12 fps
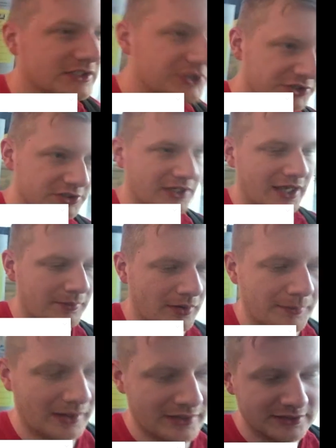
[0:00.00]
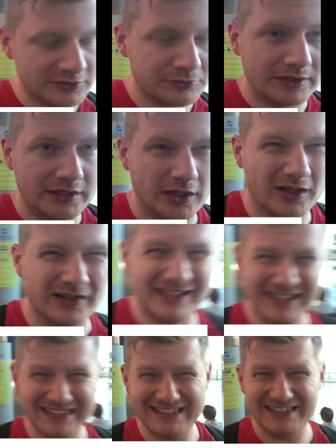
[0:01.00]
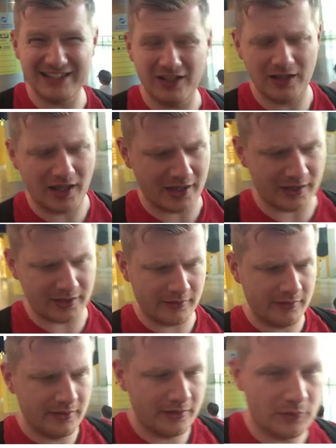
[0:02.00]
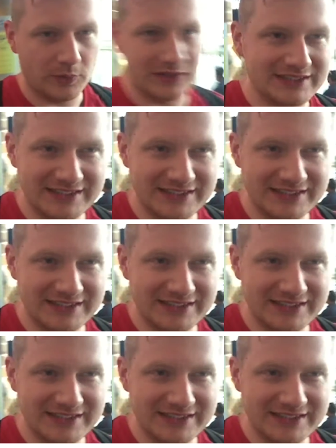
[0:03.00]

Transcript: has just came up and it is really early. I think it's still like, what,